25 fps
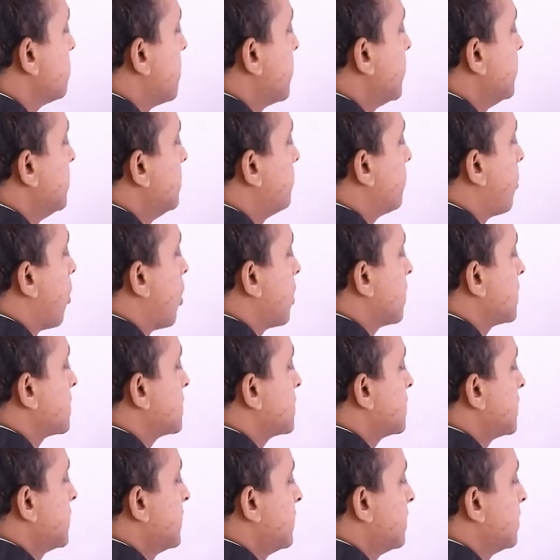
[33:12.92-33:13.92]
money
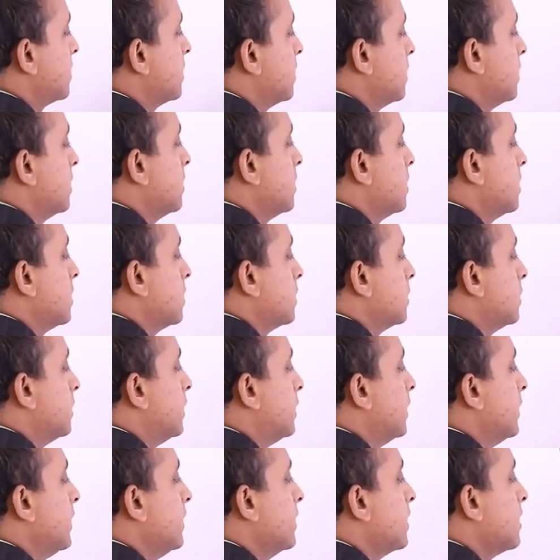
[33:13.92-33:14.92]
policy.
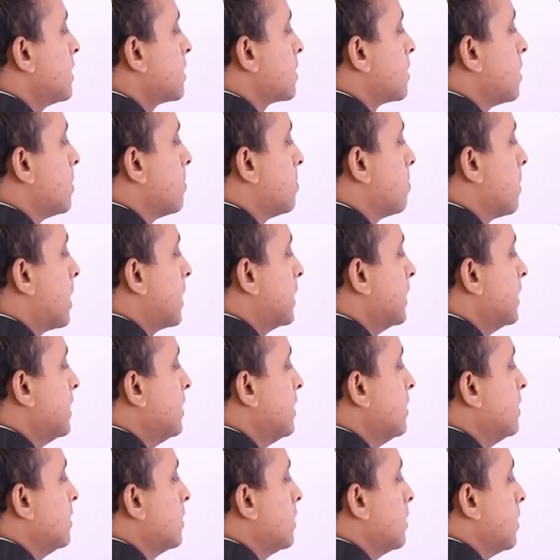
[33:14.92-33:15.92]
Dear
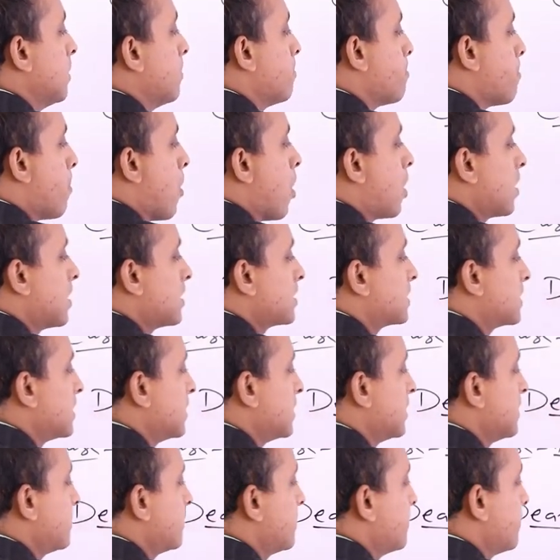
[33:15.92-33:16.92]
money
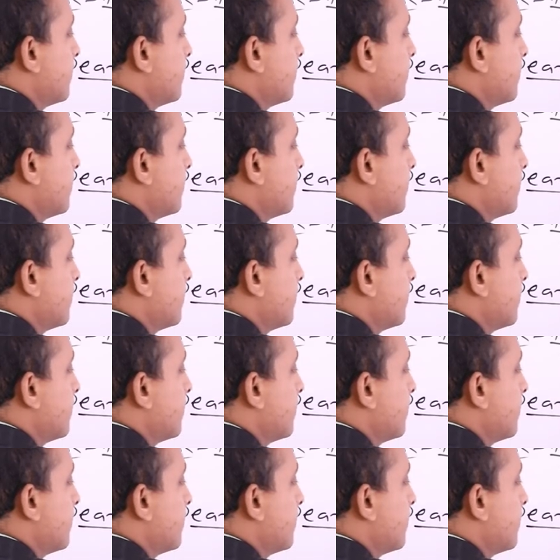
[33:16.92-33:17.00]
policy.